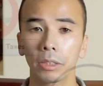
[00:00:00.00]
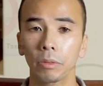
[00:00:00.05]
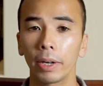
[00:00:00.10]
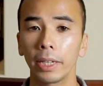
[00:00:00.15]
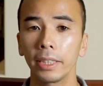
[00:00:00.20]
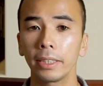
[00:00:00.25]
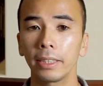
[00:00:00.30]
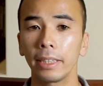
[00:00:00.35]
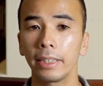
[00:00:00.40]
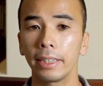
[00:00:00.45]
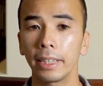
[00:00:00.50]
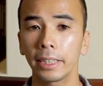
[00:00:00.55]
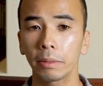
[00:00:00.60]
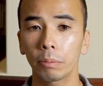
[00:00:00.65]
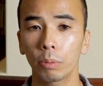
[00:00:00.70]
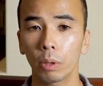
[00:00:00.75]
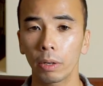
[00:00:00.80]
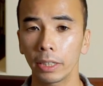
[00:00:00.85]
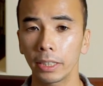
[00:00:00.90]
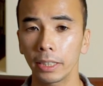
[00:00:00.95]
creates a
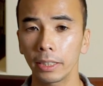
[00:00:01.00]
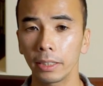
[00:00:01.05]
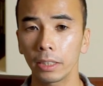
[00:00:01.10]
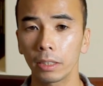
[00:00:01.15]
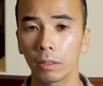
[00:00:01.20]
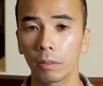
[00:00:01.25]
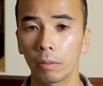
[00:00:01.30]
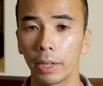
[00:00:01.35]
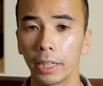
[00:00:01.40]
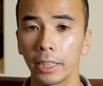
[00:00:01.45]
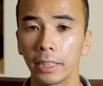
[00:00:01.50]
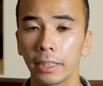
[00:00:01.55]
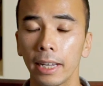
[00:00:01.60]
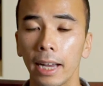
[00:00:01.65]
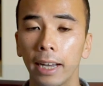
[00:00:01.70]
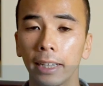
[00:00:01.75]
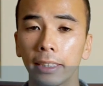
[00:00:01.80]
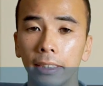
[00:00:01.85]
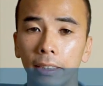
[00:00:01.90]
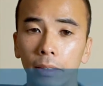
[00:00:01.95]
desperation to raise
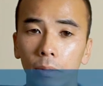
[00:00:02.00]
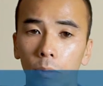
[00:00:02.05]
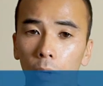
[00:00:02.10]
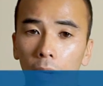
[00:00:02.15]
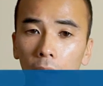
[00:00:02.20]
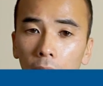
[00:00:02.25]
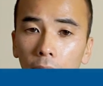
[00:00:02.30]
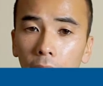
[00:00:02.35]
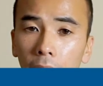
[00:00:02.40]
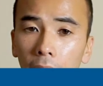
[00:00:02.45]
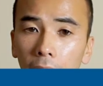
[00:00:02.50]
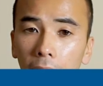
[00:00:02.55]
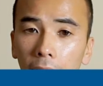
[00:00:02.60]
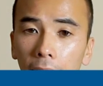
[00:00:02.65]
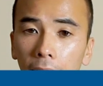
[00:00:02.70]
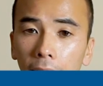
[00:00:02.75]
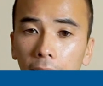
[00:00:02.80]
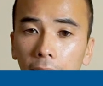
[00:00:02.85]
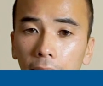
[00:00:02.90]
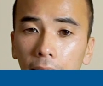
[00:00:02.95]
taxes wherever they
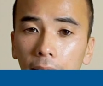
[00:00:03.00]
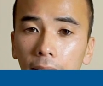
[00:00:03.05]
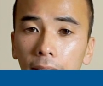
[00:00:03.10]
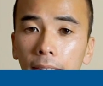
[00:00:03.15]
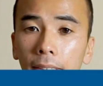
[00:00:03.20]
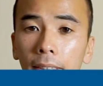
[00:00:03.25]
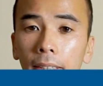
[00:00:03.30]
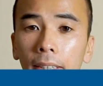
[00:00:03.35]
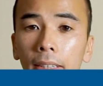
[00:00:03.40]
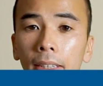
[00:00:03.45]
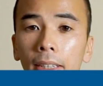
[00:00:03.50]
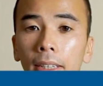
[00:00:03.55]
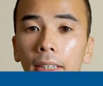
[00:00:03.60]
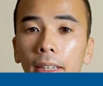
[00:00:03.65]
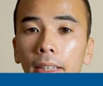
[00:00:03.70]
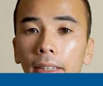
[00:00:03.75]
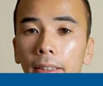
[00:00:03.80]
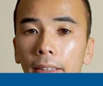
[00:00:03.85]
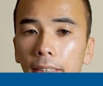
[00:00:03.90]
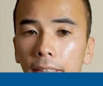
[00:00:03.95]
can.
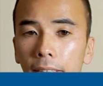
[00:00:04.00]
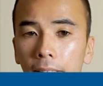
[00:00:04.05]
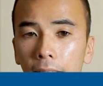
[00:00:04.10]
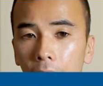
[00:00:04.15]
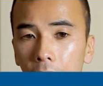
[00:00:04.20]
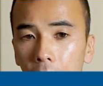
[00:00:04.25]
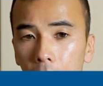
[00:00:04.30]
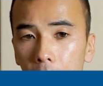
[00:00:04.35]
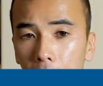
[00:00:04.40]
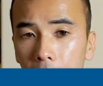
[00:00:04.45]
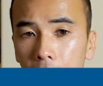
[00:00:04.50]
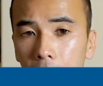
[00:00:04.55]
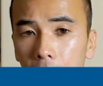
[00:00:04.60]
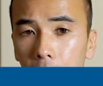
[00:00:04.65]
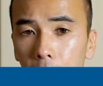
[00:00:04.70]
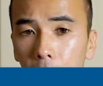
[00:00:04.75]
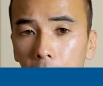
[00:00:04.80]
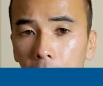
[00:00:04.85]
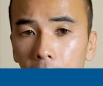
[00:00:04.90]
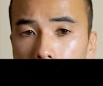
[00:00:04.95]
This is also my
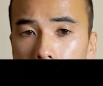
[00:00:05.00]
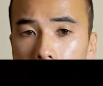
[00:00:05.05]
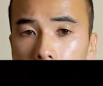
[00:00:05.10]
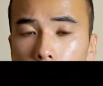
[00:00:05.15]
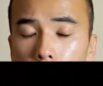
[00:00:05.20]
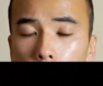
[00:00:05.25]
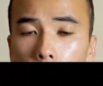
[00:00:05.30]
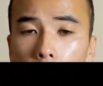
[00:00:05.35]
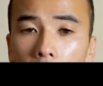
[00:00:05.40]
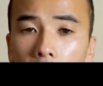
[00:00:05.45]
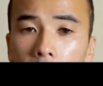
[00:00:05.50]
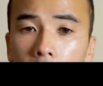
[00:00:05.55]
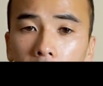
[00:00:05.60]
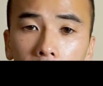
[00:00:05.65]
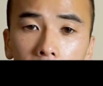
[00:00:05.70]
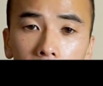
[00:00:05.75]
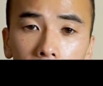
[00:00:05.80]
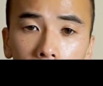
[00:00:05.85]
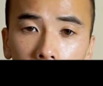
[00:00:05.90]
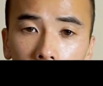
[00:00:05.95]
suspicions for why
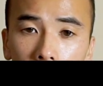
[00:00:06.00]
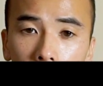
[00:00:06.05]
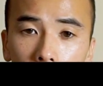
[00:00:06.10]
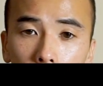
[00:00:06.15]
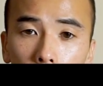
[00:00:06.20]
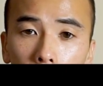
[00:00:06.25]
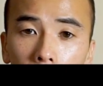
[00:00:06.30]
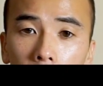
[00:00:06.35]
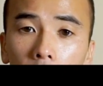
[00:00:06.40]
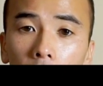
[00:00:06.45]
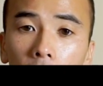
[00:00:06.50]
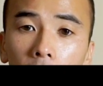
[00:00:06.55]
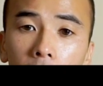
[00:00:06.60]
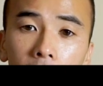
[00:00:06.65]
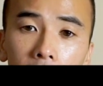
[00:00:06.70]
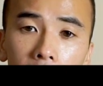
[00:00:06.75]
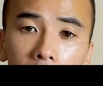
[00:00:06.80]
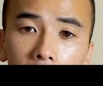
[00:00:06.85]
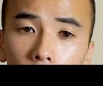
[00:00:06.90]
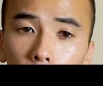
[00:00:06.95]
states like California are
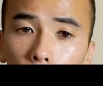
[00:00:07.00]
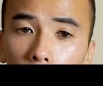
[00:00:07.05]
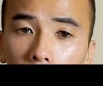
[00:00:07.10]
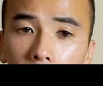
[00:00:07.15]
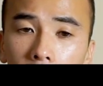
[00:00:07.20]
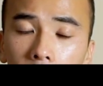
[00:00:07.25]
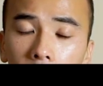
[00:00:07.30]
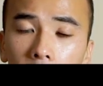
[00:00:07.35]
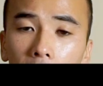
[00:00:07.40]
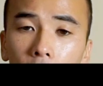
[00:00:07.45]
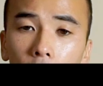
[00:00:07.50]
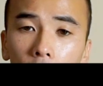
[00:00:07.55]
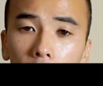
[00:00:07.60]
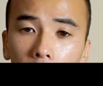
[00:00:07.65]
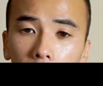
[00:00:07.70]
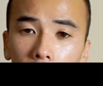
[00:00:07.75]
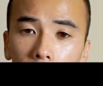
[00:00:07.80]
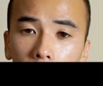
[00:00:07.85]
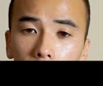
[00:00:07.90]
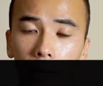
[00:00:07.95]
taking drastic
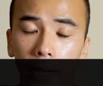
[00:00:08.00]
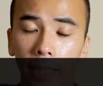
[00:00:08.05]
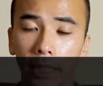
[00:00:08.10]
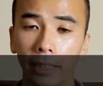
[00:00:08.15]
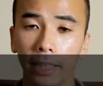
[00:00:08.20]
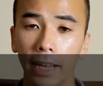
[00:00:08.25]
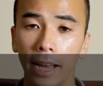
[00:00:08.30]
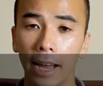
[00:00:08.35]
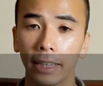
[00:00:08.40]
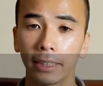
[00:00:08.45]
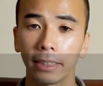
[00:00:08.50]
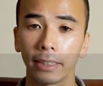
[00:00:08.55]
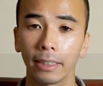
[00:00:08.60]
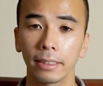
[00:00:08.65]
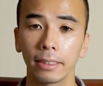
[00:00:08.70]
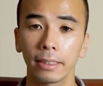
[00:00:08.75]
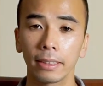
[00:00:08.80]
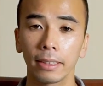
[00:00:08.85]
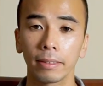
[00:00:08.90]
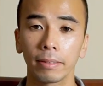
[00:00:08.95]
efforts to raise
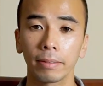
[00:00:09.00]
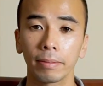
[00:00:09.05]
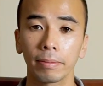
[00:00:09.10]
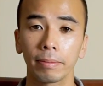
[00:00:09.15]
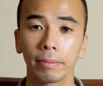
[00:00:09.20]
taxes.